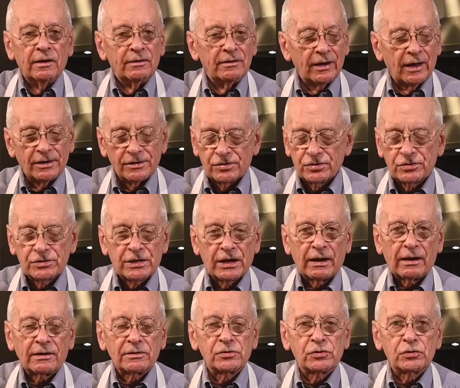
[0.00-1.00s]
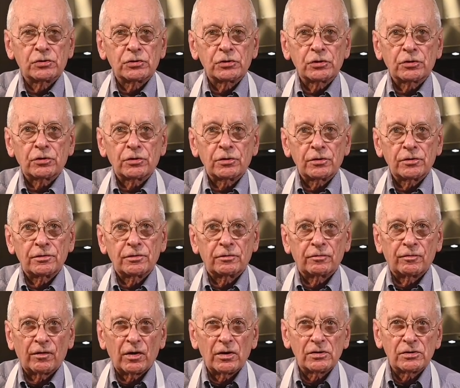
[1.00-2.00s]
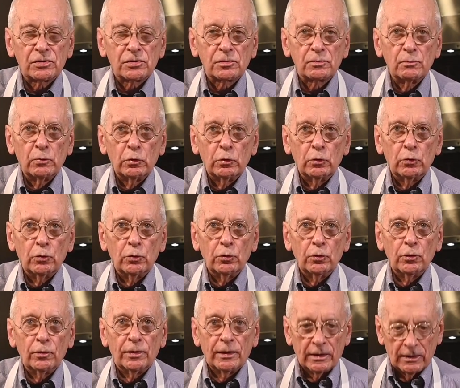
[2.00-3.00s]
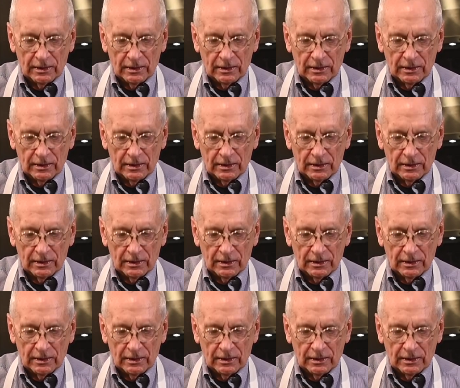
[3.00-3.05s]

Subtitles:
nice texture, it's very smooth,